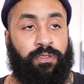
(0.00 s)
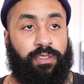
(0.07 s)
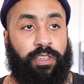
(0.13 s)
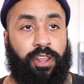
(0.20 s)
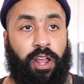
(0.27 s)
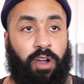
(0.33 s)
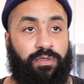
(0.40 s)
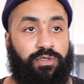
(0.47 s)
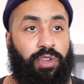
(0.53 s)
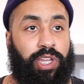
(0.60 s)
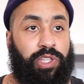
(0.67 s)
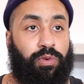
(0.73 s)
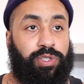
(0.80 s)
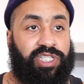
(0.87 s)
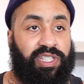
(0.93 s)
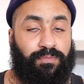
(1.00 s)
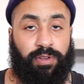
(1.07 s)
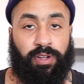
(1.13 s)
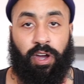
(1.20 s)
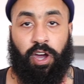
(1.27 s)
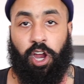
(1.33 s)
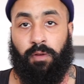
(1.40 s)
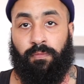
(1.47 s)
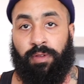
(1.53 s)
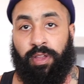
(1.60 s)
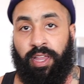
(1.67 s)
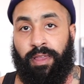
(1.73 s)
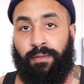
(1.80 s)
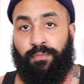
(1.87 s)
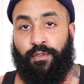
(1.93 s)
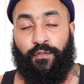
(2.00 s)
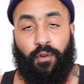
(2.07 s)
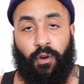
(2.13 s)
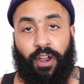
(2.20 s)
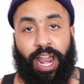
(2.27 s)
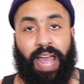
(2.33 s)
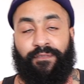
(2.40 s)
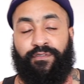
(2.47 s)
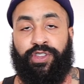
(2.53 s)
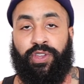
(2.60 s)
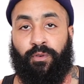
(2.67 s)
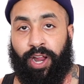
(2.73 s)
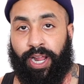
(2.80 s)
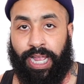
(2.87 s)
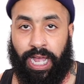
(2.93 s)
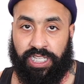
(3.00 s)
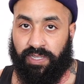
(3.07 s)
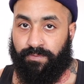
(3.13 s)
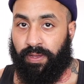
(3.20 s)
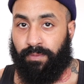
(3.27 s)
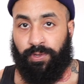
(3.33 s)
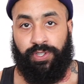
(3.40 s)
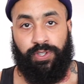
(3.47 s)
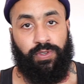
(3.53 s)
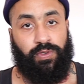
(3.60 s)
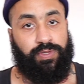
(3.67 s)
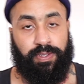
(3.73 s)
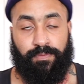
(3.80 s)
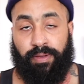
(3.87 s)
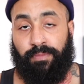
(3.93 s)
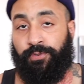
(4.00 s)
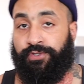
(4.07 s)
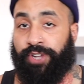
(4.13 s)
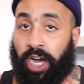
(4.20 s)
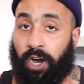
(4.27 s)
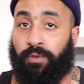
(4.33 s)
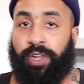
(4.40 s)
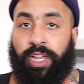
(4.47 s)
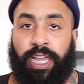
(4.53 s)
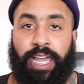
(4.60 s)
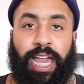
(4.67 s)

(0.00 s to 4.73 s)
You know, you can do a simple carb before or after you work out. Some people do, some people don't.